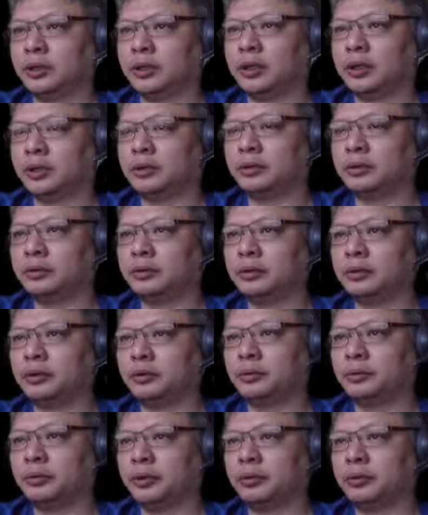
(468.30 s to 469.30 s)
So
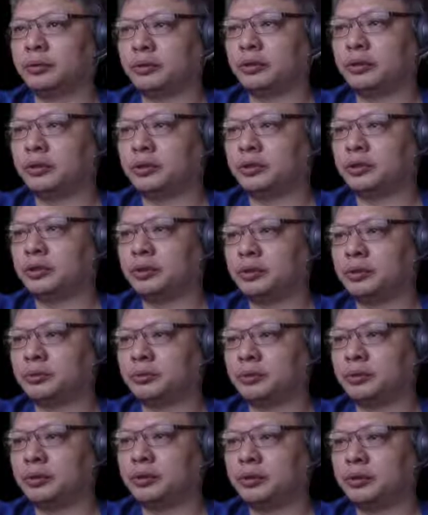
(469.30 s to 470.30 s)
this will be a
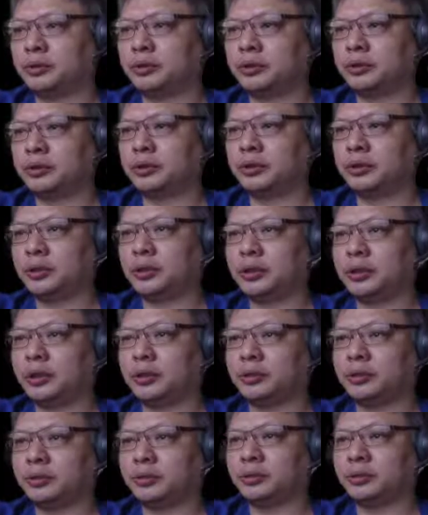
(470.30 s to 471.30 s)
no-nonsense approach,
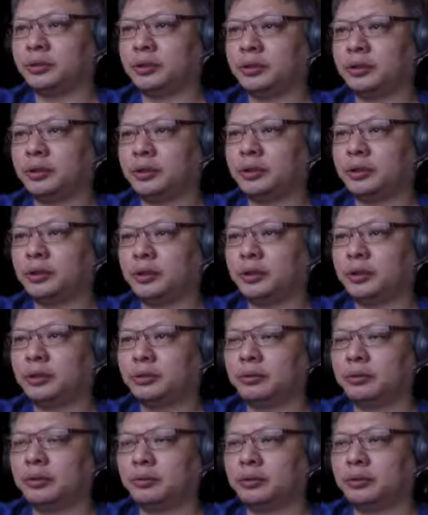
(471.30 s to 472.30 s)
and
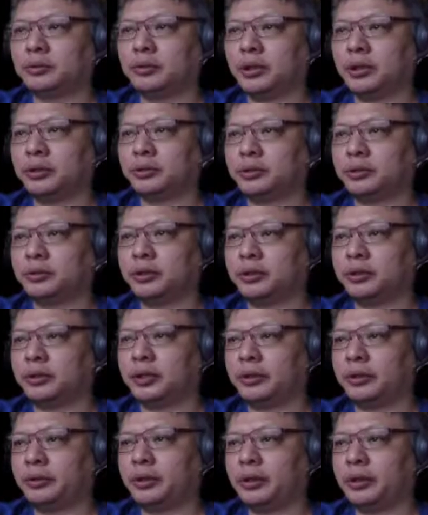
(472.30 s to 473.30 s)
red would try to
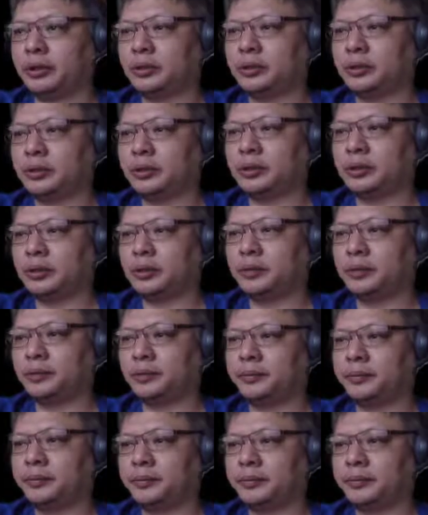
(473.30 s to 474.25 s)
trade chariots,